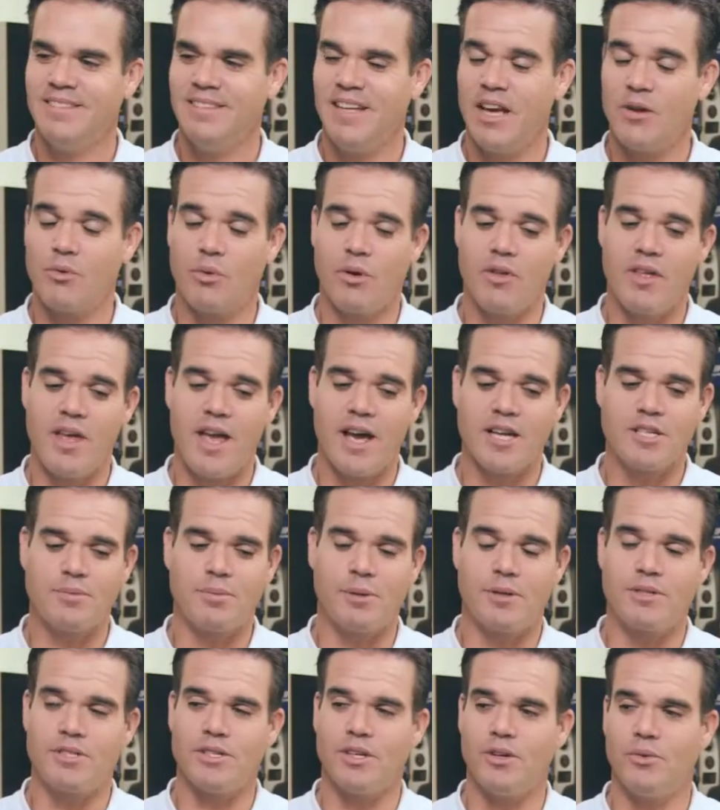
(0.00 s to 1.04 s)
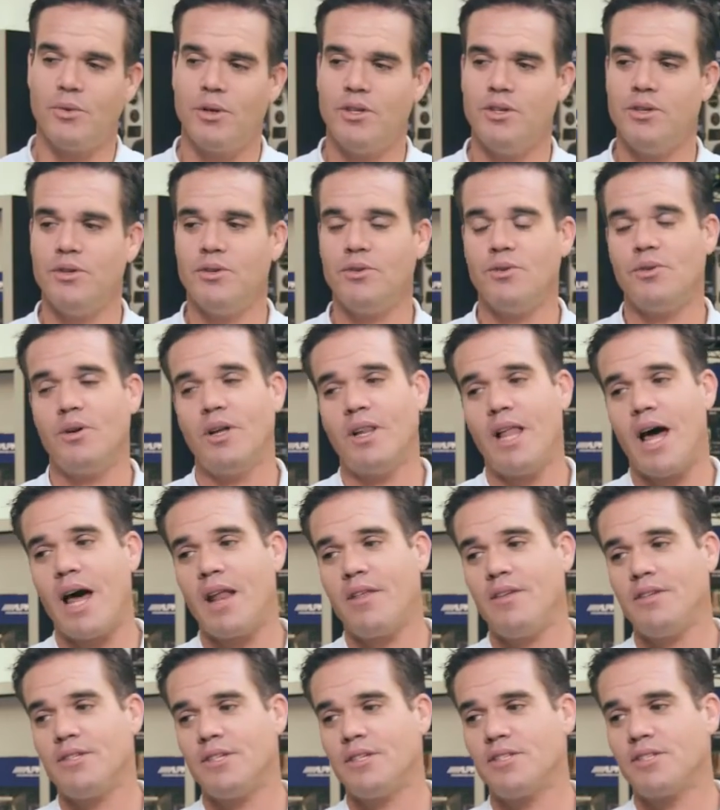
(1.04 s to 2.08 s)
And we're the experts. You know, we do a lot
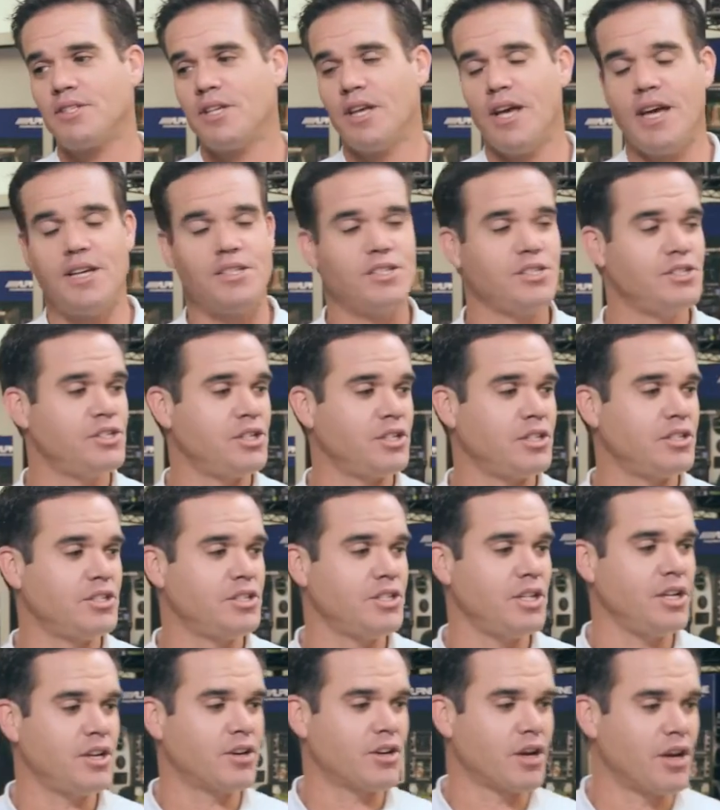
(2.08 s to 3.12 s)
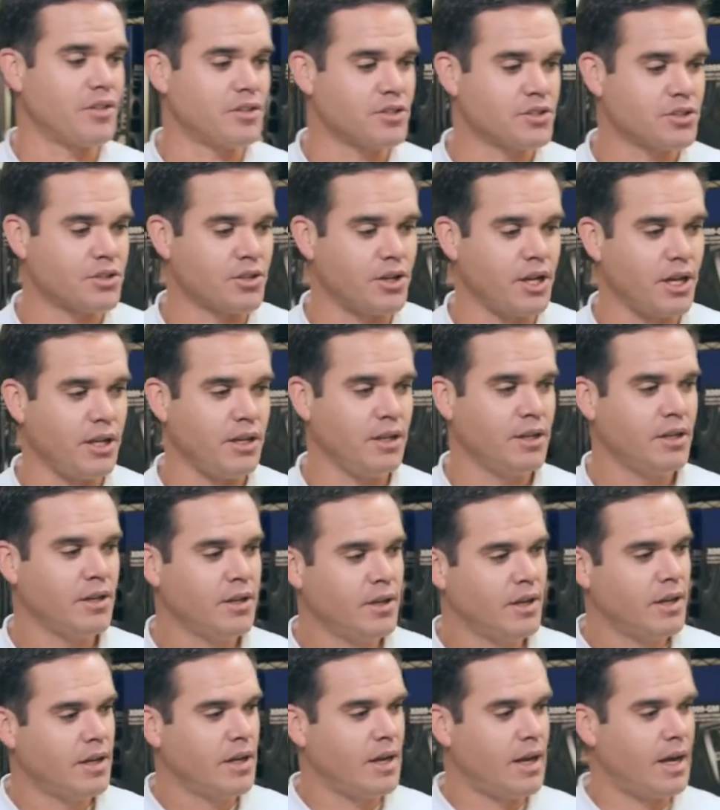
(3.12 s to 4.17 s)
of these installations. You can see here on the screen.
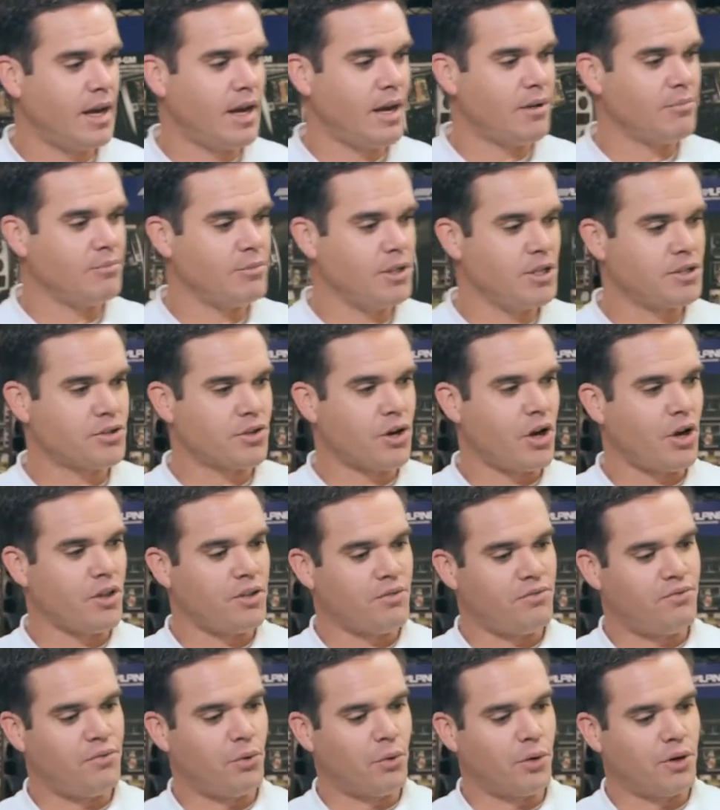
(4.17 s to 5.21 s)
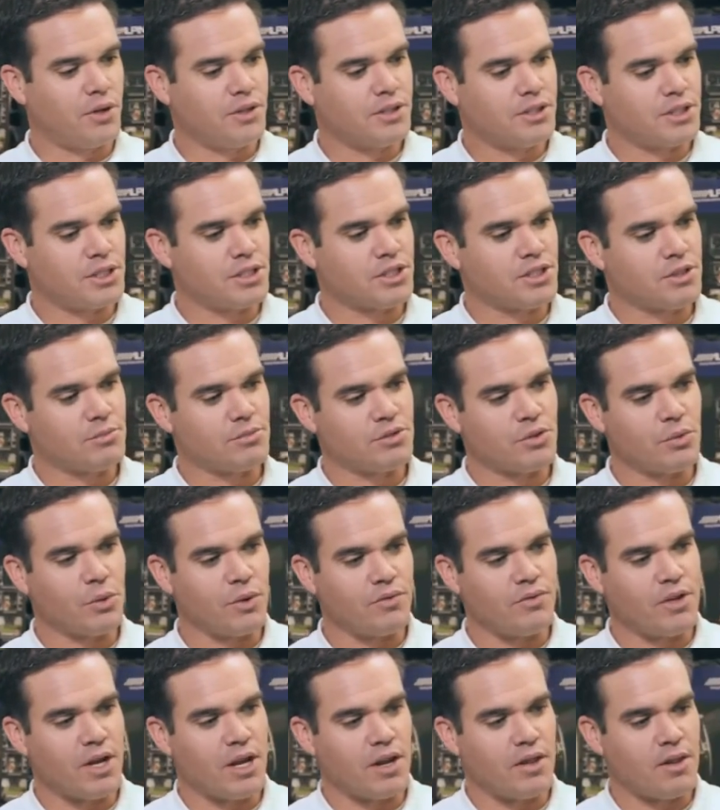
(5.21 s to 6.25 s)
These are all the Ford systems that
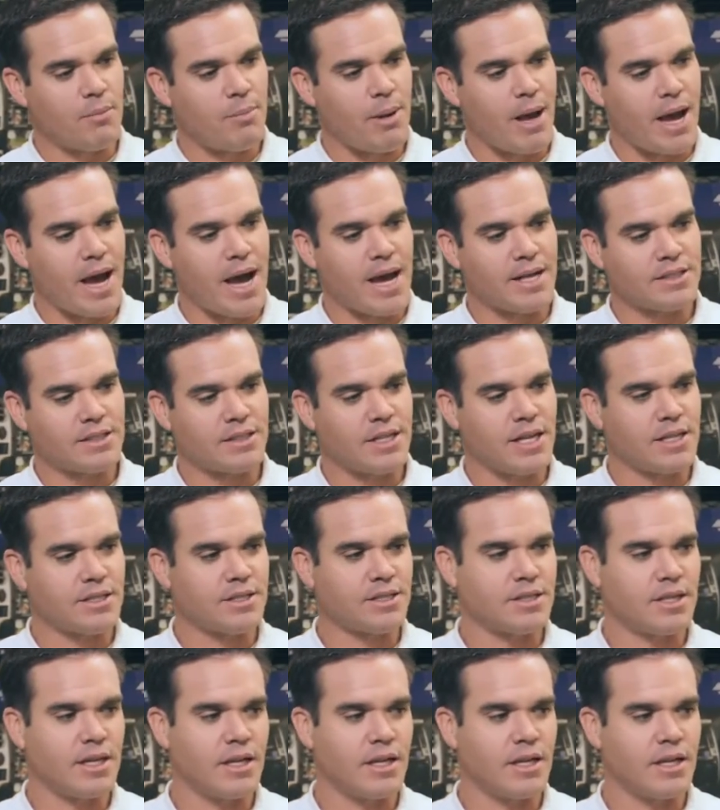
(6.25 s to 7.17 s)
we've done in the past. That's,